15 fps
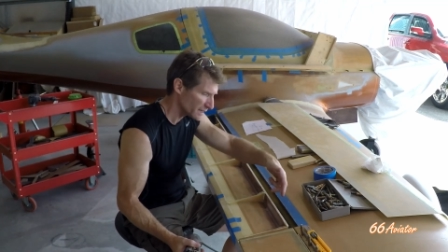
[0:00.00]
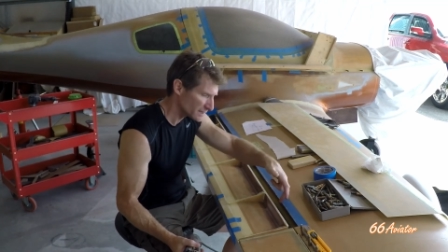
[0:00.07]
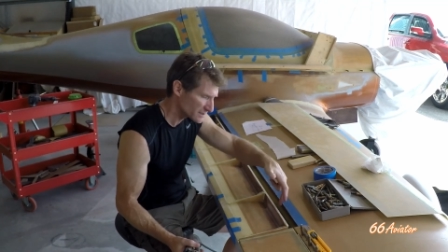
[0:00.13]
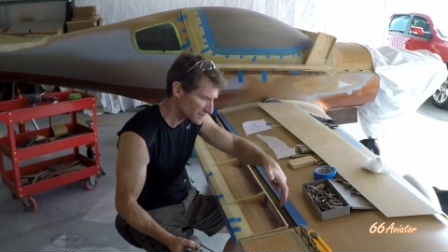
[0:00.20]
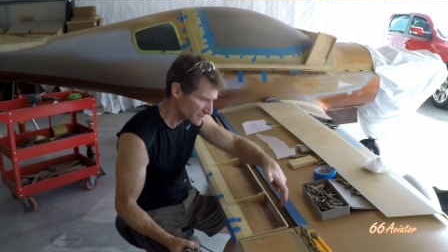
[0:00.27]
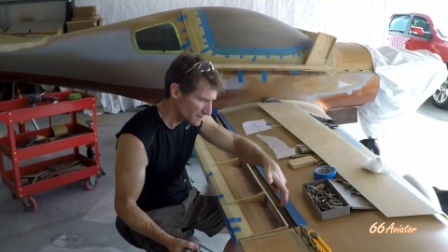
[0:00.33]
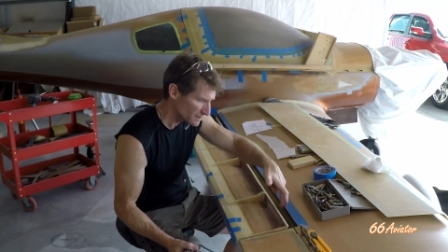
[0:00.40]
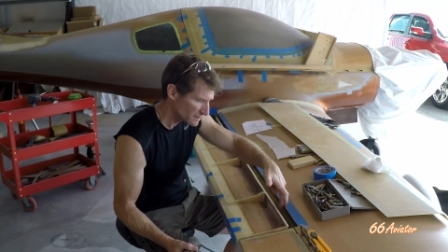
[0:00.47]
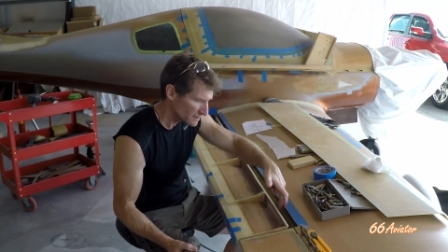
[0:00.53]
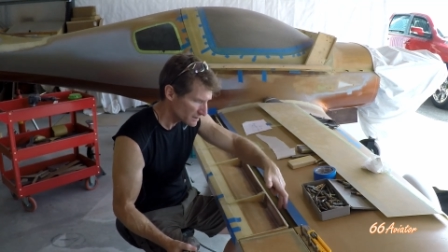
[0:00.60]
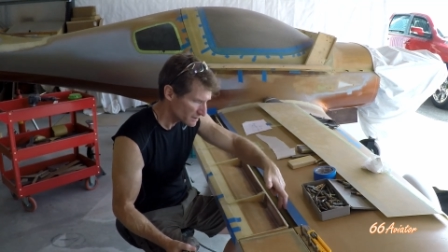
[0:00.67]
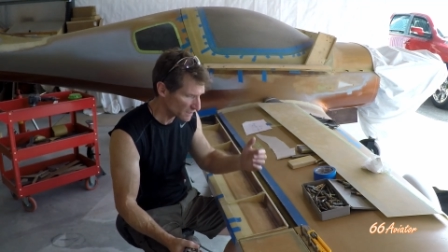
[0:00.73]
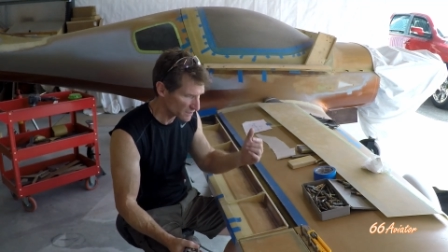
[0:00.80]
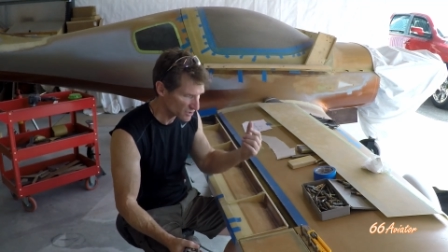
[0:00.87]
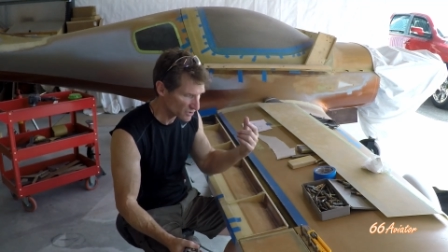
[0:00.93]
gets,
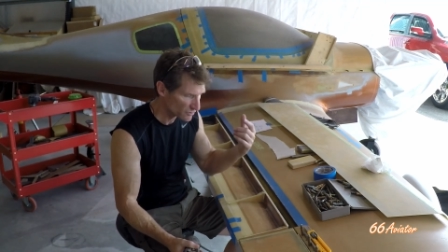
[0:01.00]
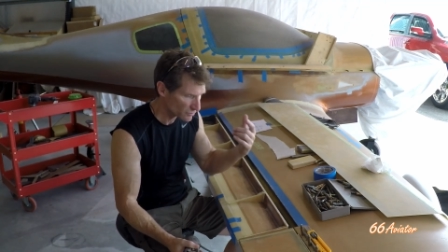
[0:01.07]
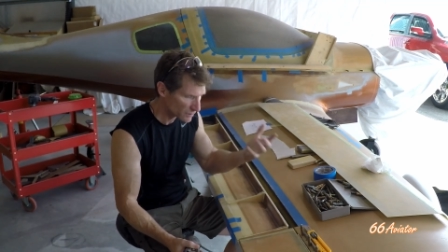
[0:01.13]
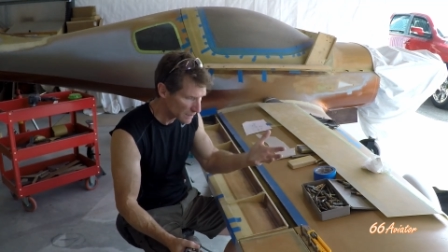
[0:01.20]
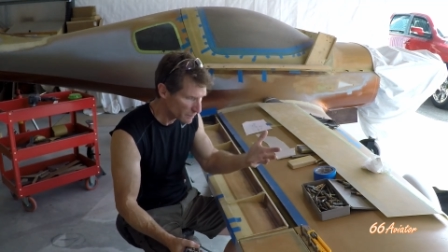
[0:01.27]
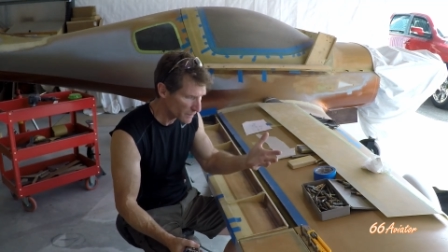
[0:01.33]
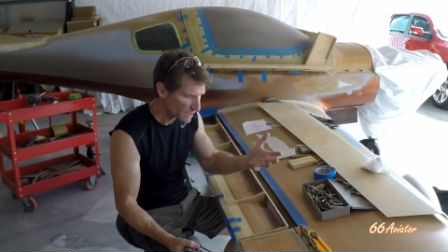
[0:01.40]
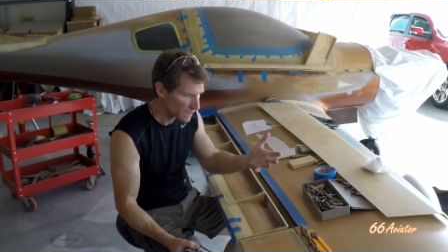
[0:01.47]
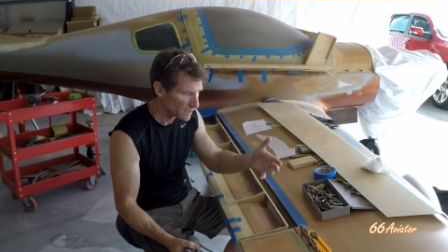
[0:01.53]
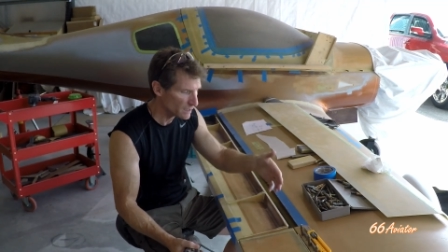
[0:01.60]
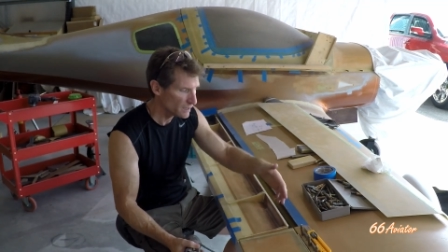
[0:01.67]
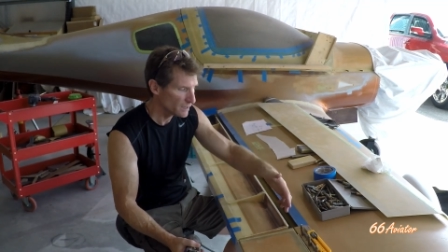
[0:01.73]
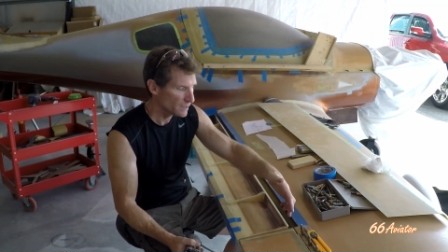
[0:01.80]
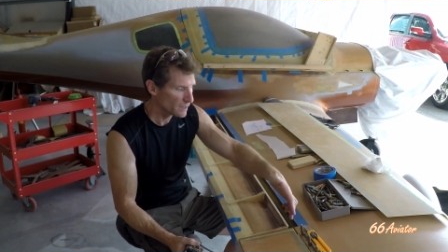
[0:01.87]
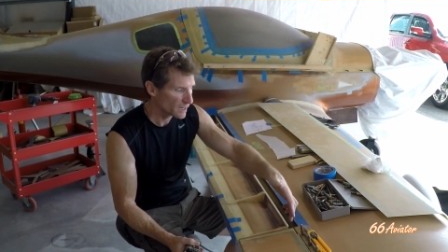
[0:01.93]
gets three
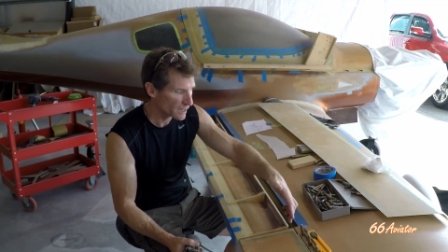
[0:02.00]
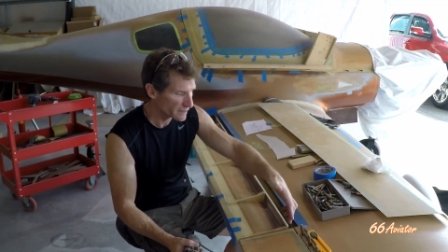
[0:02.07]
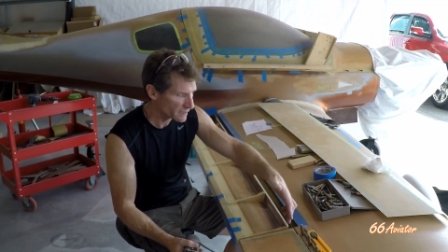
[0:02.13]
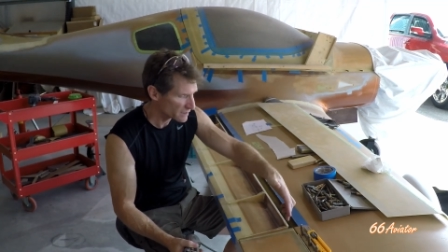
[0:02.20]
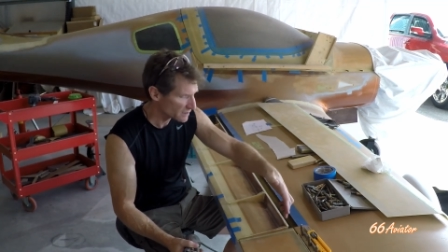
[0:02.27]
bid on